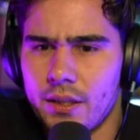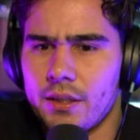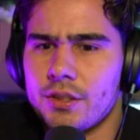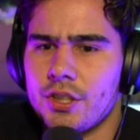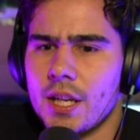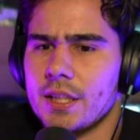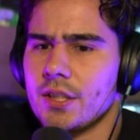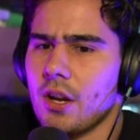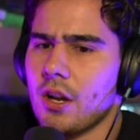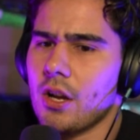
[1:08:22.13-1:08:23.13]

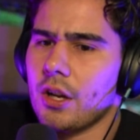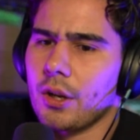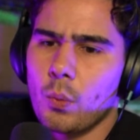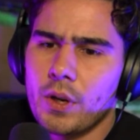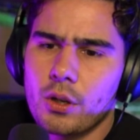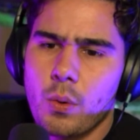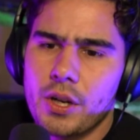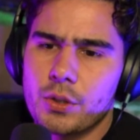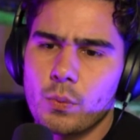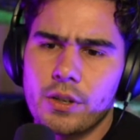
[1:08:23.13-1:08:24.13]
J-Dog, weird
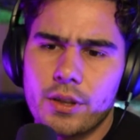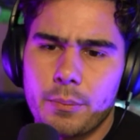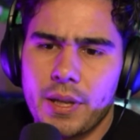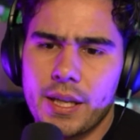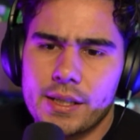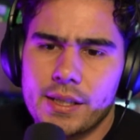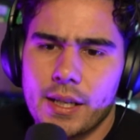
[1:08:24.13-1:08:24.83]
question. What are the bins?